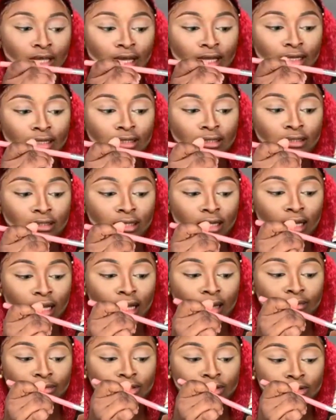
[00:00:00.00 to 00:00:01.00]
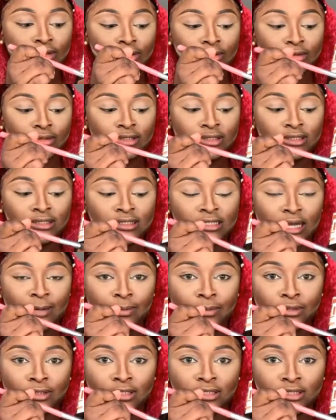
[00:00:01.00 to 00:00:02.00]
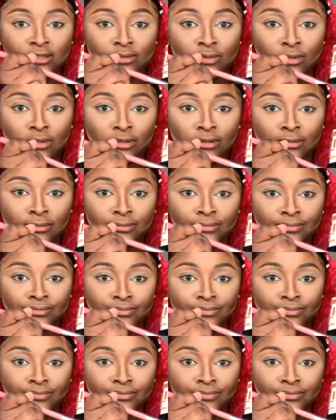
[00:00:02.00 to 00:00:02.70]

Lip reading: and I'm just gonna tap on this one